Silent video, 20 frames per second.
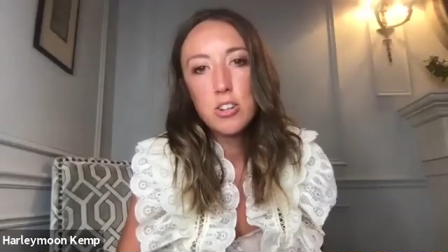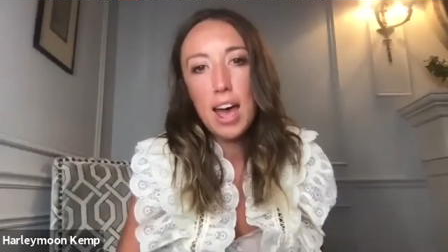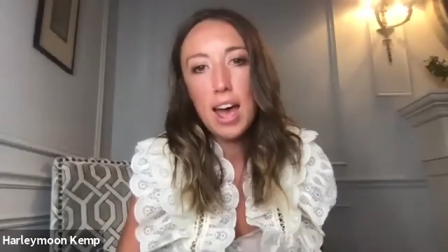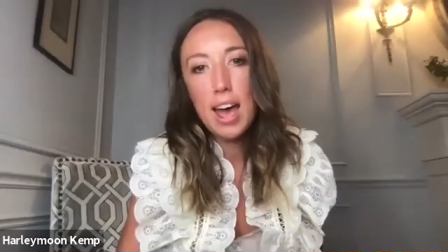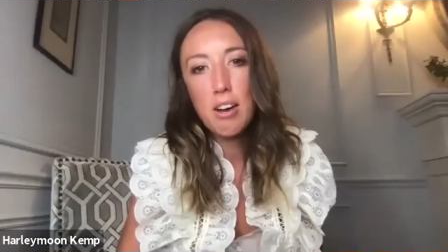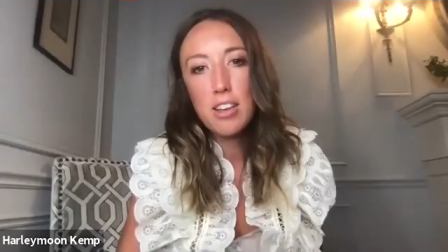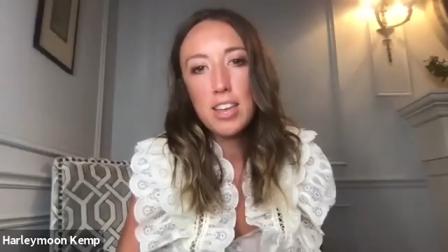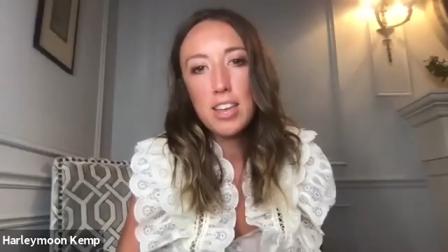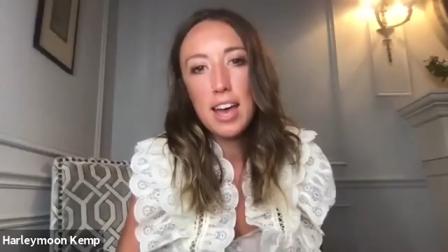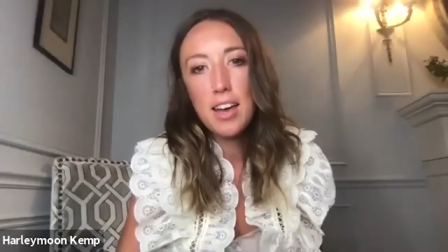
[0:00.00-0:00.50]
not
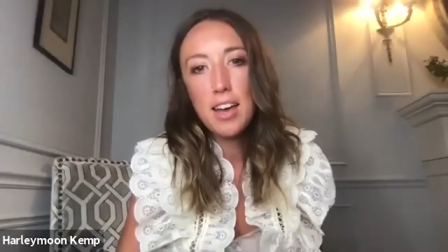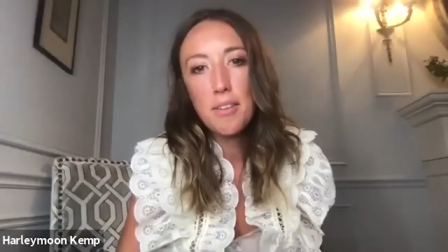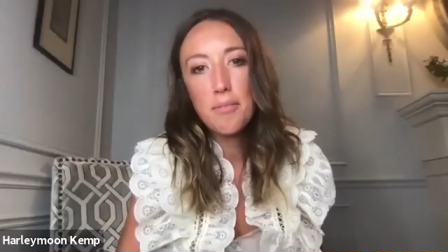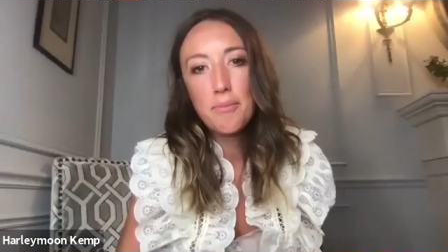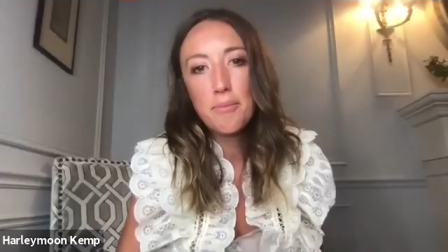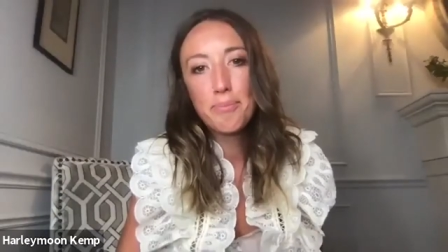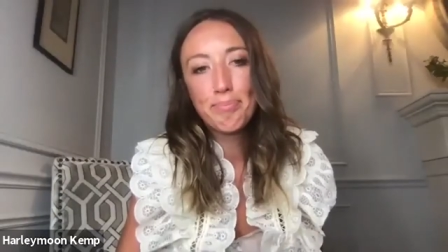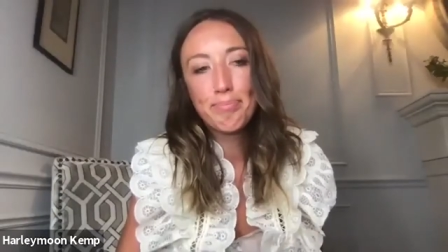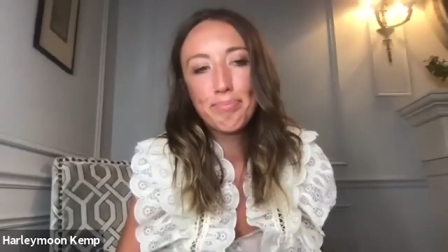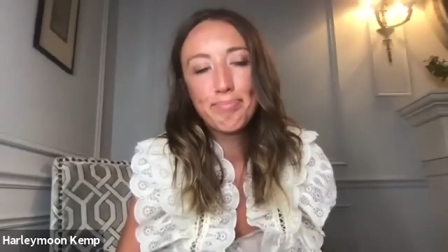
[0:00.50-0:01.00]
out yet.
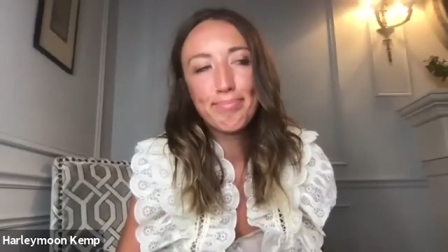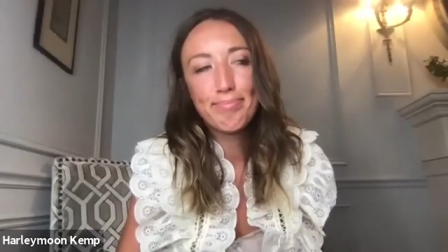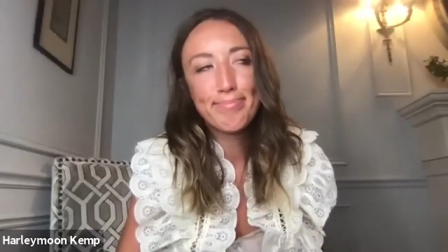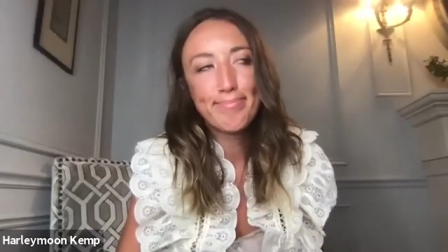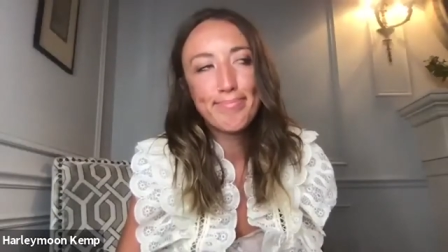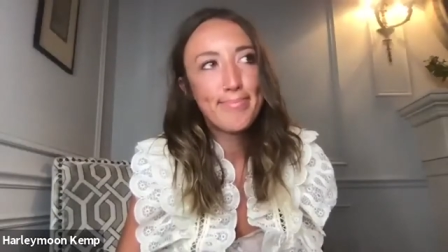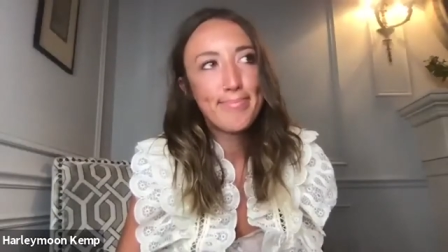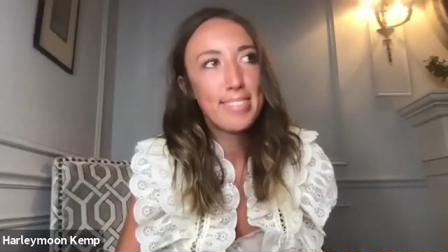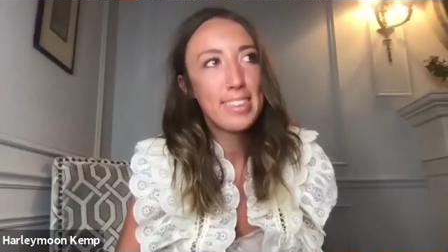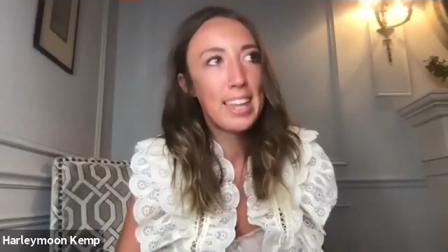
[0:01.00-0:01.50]

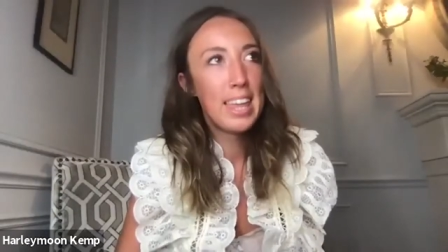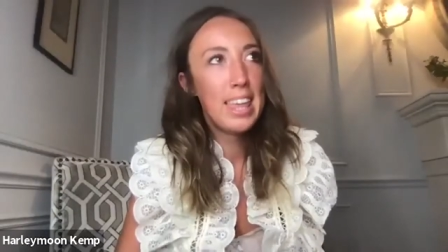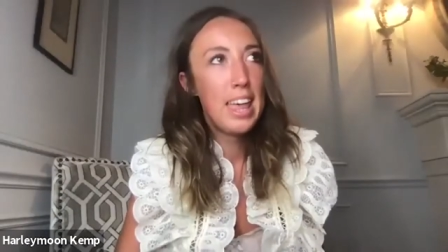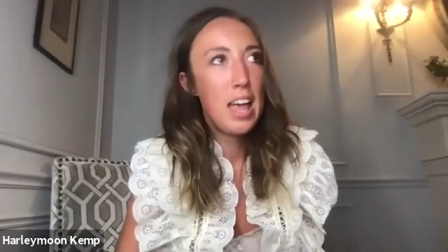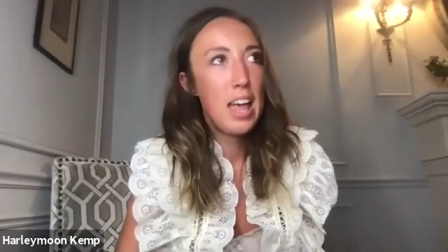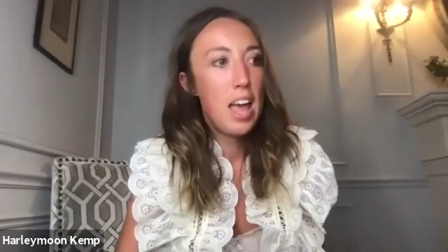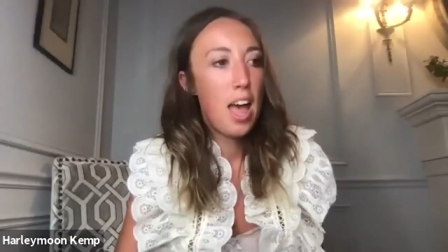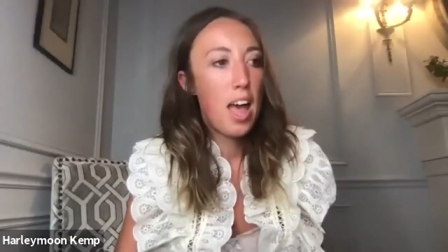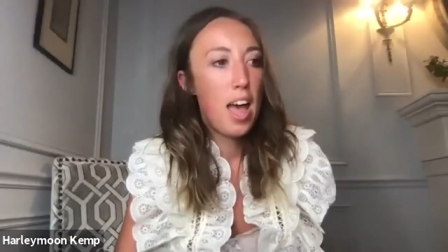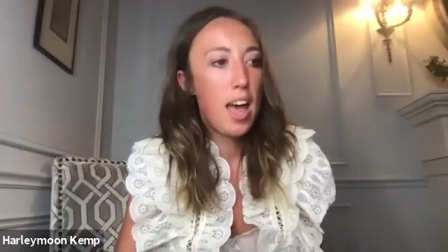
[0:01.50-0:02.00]

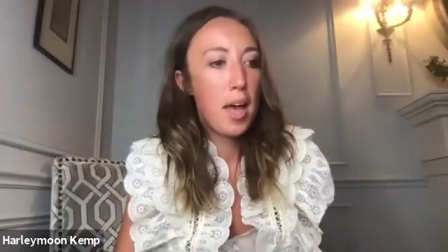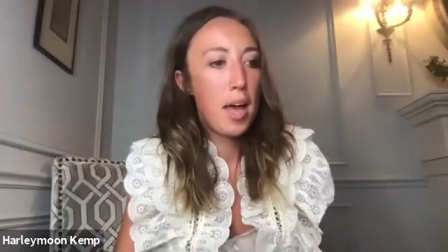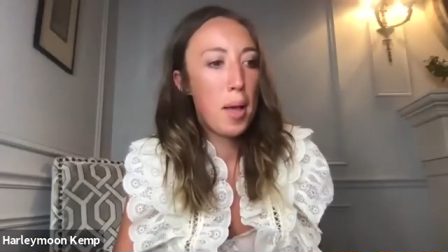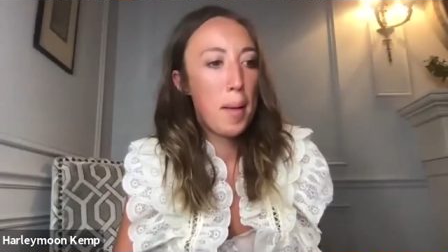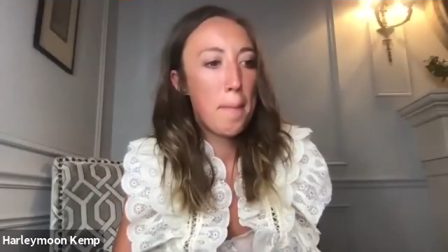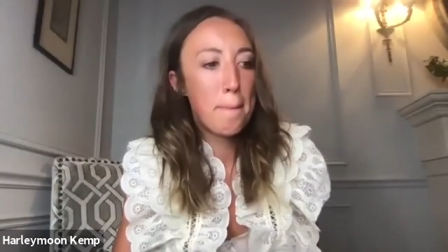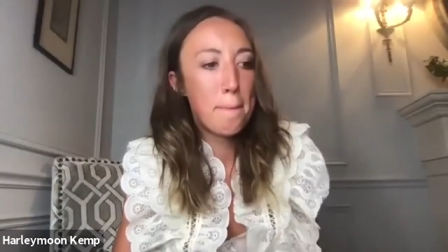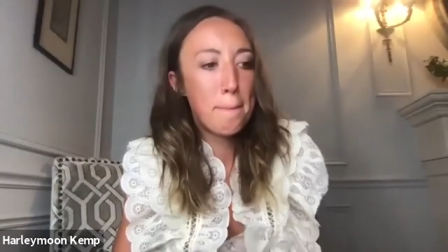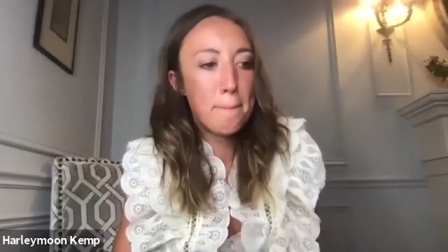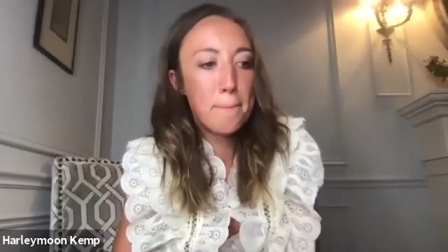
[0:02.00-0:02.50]

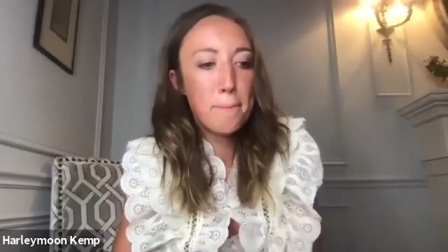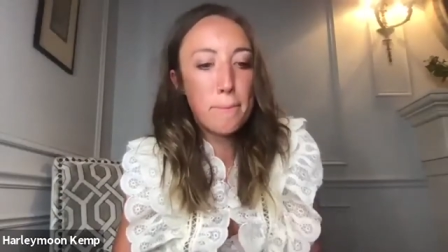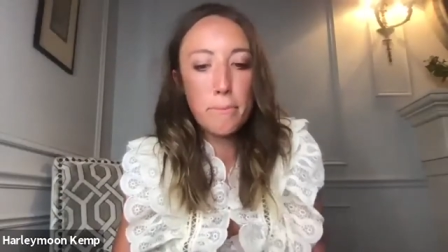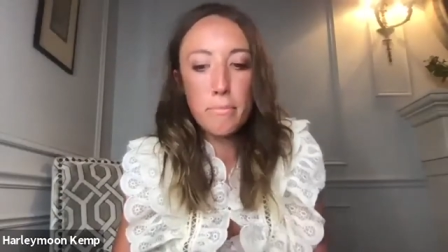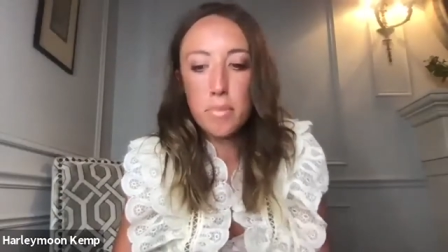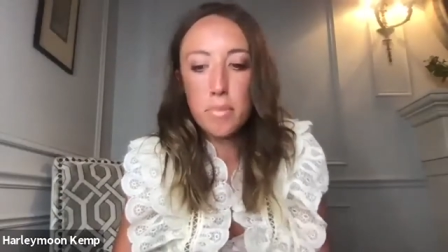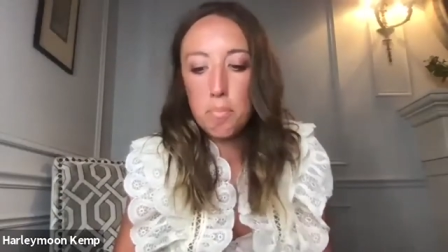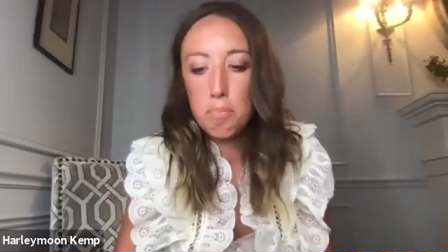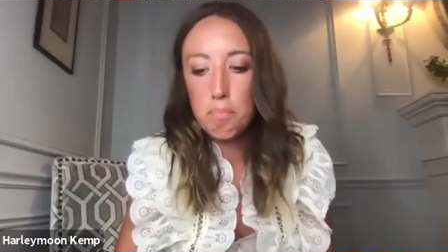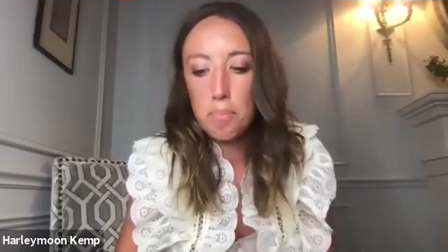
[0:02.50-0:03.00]
Um,